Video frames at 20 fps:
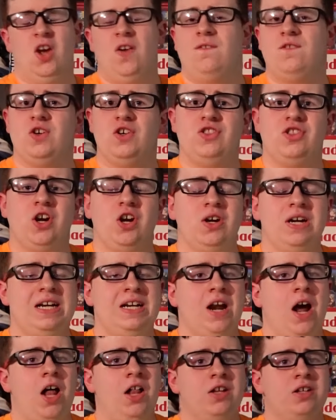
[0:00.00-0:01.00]
For
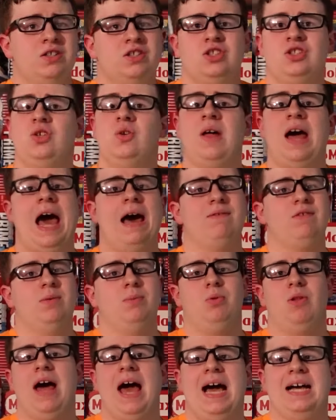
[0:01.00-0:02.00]
$30, you'll have a
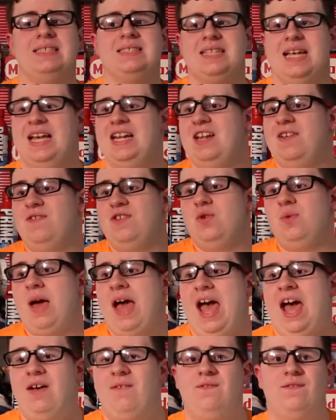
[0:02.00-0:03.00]
blast, and if you
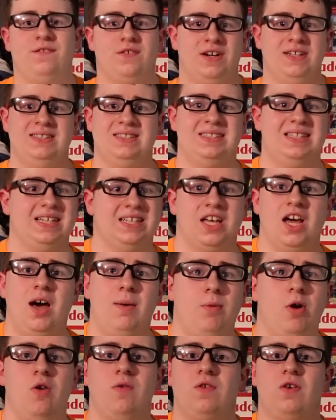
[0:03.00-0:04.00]
have friends that
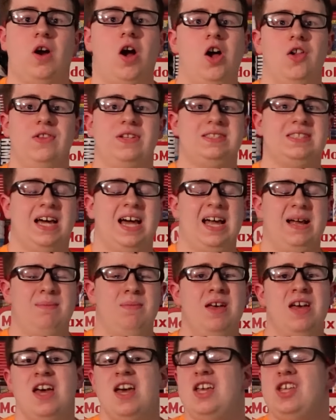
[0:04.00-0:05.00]
come over all the
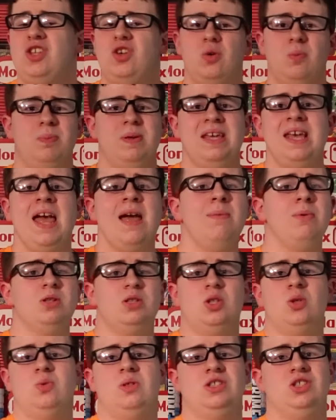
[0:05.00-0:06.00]
time, you'll be able
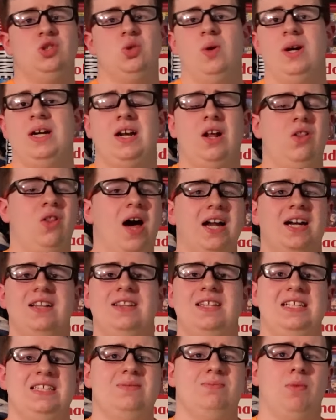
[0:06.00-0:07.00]
to enjoy a lot
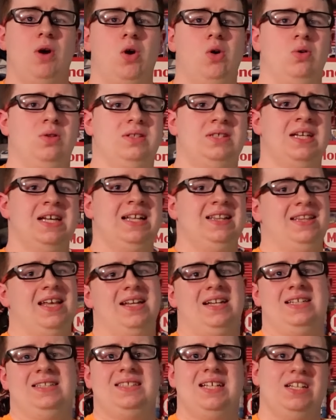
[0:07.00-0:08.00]
of these modes
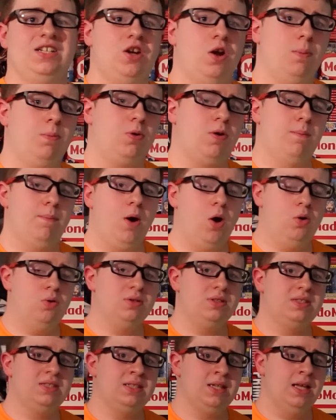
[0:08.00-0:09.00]
that Nintendo
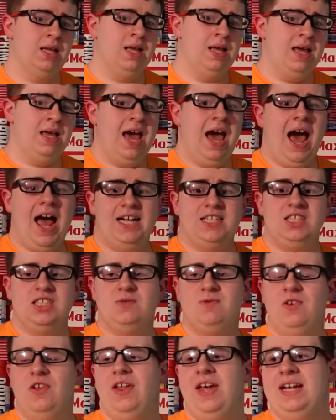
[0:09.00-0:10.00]
promotes. I
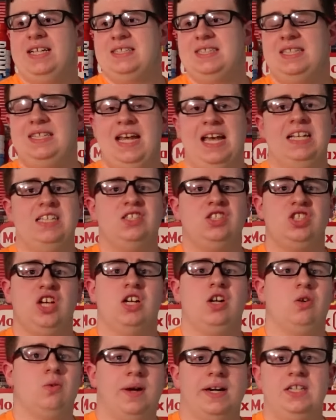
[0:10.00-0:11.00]
just feel like today's
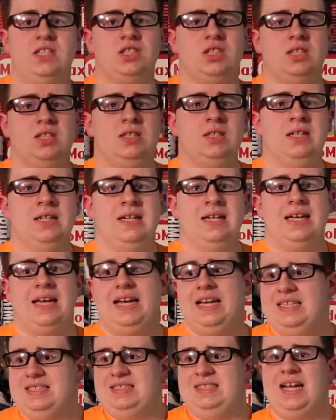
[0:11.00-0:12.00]
generation
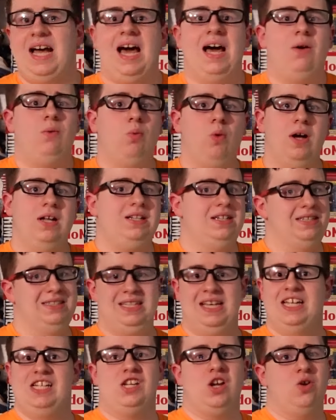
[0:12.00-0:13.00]
is not what
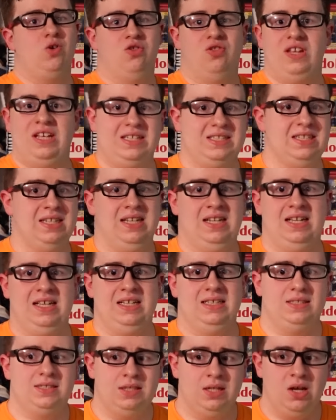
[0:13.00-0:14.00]
Nintendo thinks it
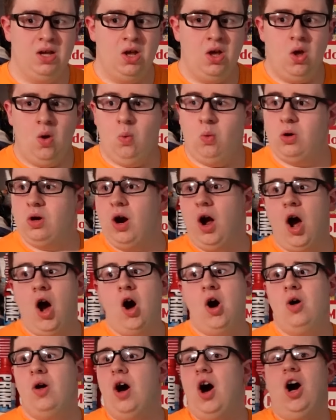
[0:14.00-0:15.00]
is. We're
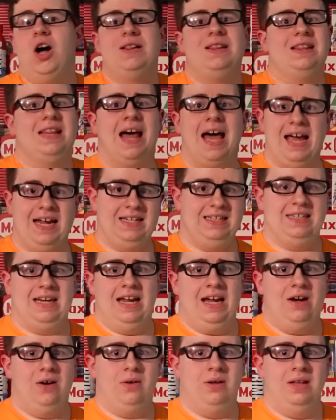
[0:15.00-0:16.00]
all online
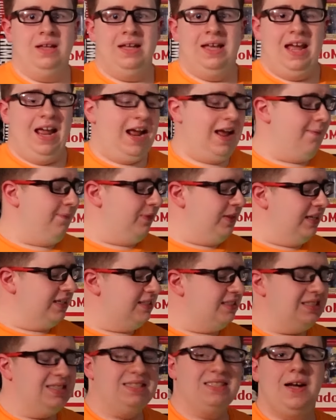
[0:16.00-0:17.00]
now. And
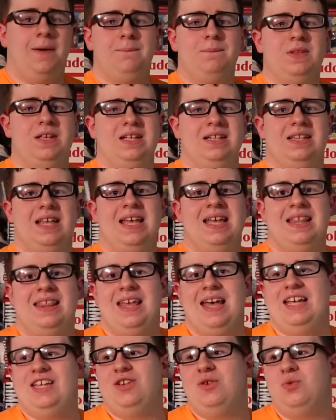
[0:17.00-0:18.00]
this is something
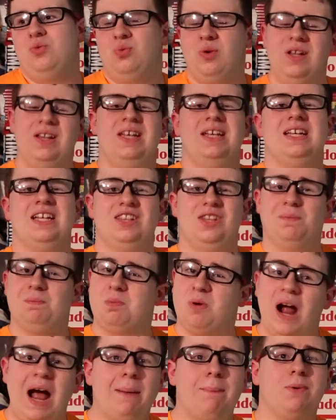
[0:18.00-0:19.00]
that you really get the
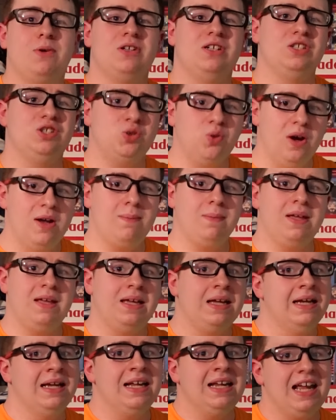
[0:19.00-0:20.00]
proper
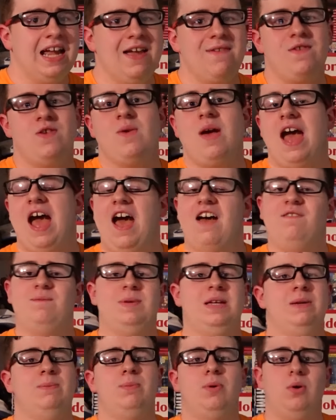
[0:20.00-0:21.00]
enjoyment if you have
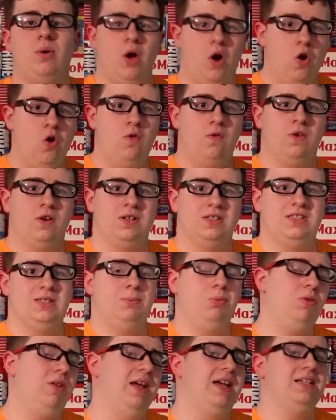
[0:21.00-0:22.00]
people over to
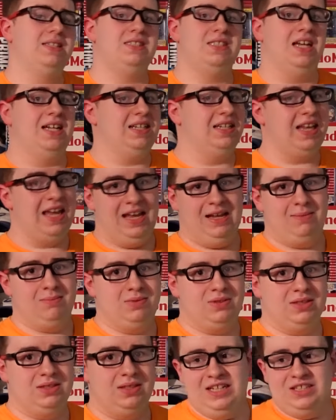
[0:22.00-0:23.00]
play said
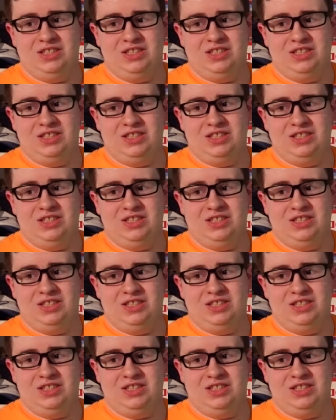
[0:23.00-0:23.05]
games.